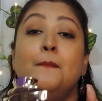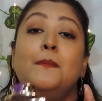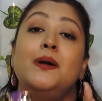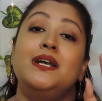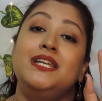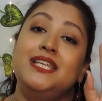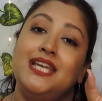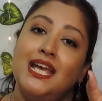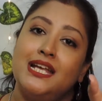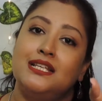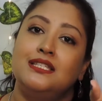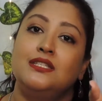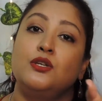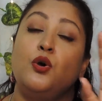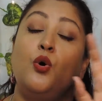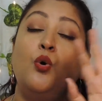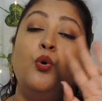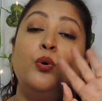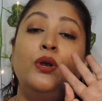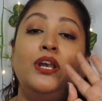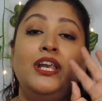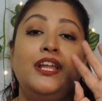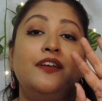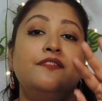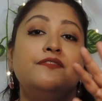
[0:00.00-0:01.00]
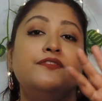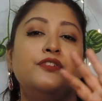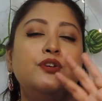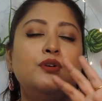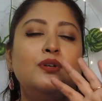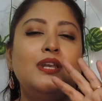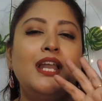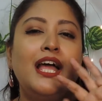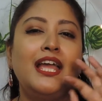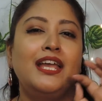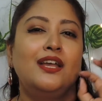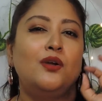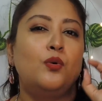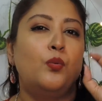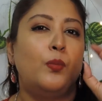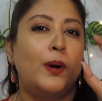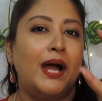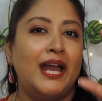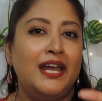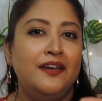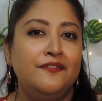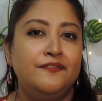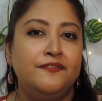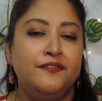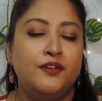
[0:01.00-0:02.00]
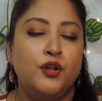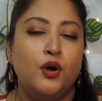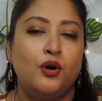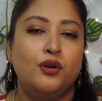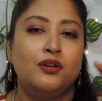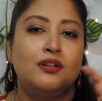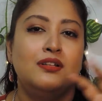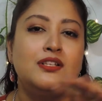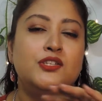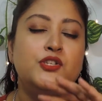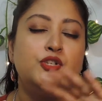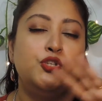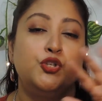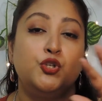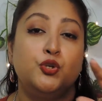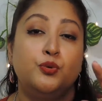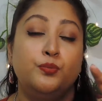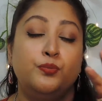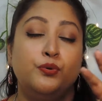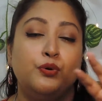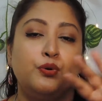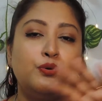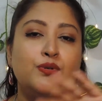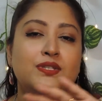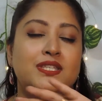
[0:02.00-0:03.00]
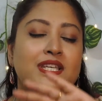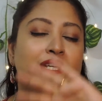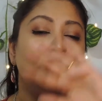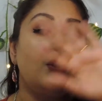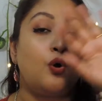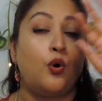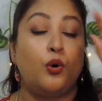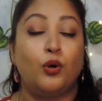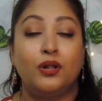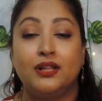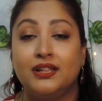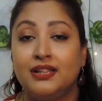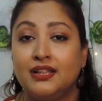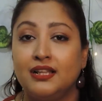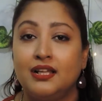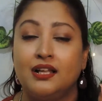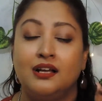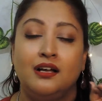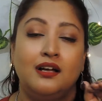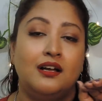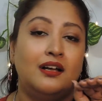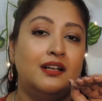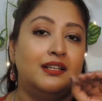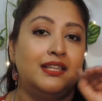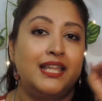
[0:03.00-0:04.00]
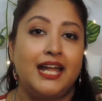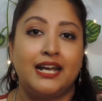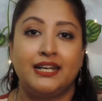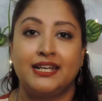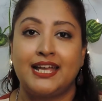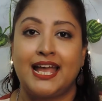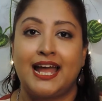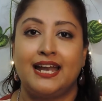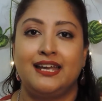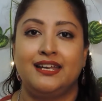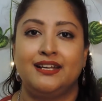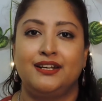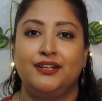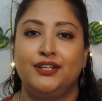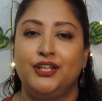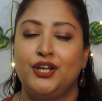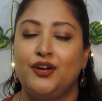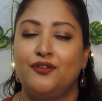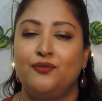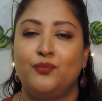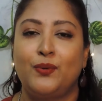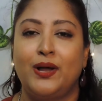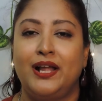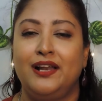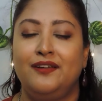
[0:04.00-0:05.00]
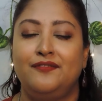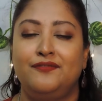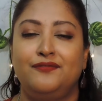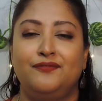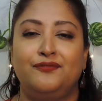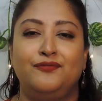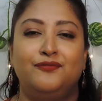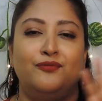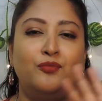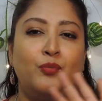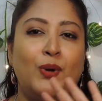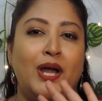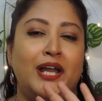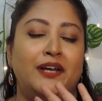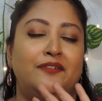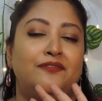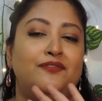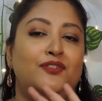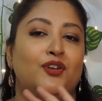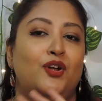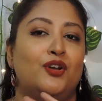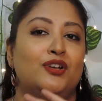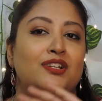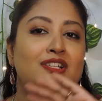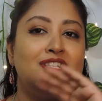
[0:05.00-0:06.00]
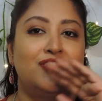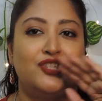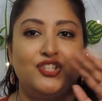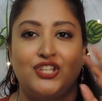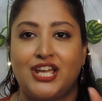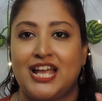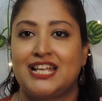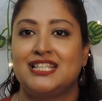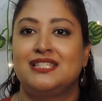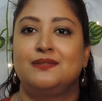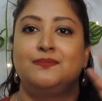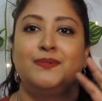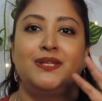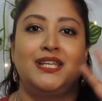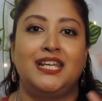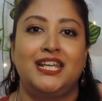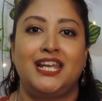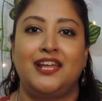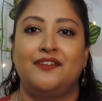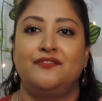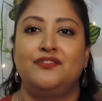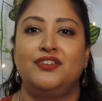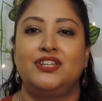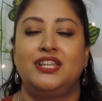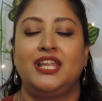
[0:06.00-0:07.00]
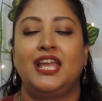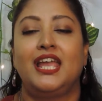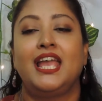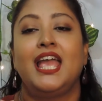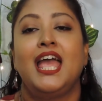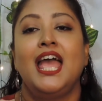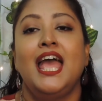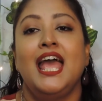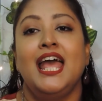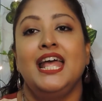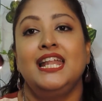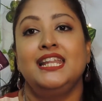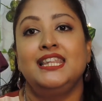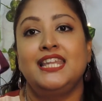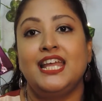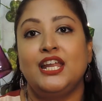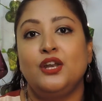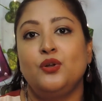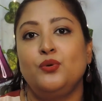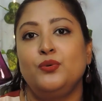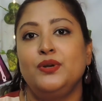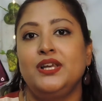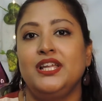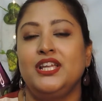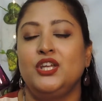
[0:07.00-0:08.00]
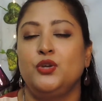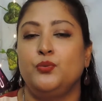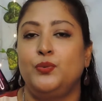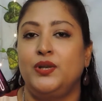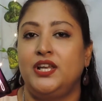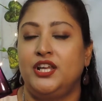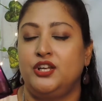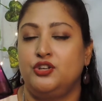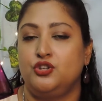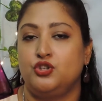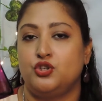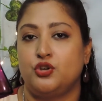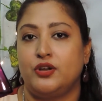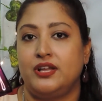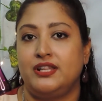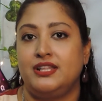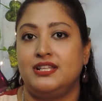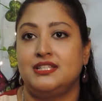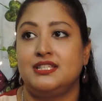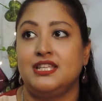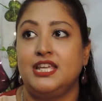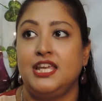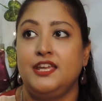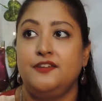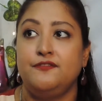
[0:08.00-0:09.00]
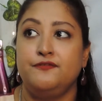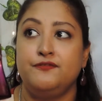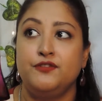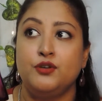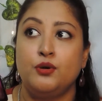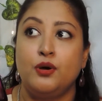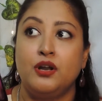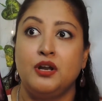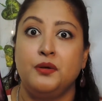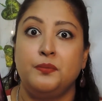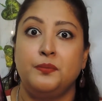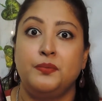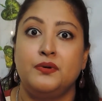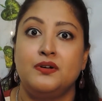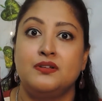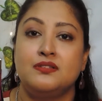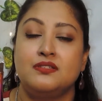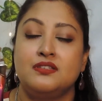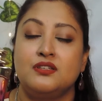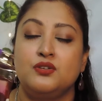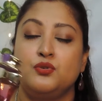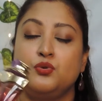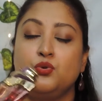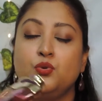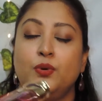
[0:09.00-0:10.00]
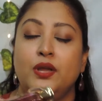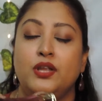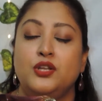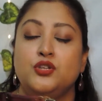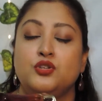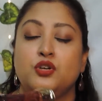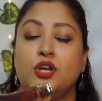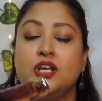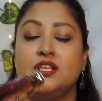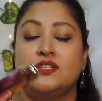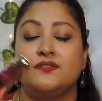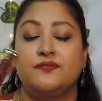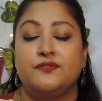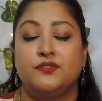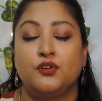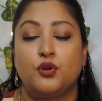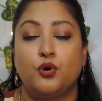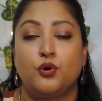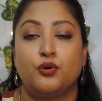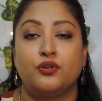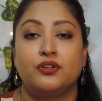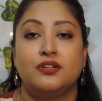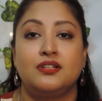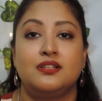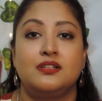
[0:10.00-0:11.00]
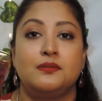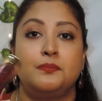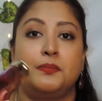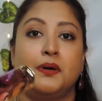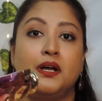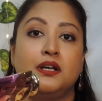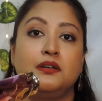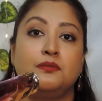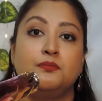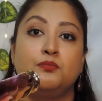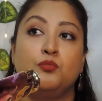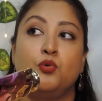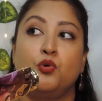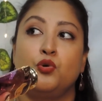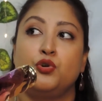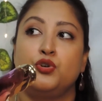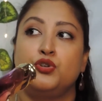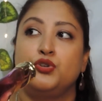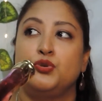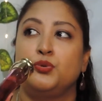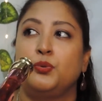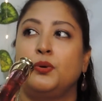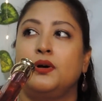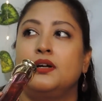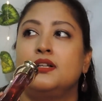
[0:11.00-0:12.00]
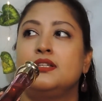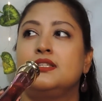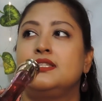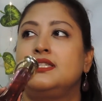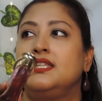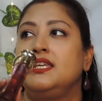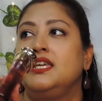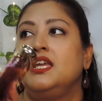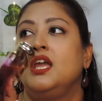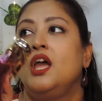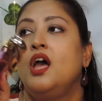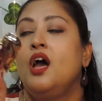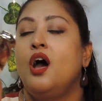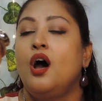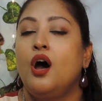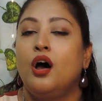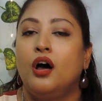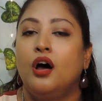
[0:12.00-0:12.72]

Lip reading: But yes, only if you like white florals, tuberose and all that category of white florals, jasmine and everything, then only you will enjoy this. If you are a person who enjoys floral but more towards the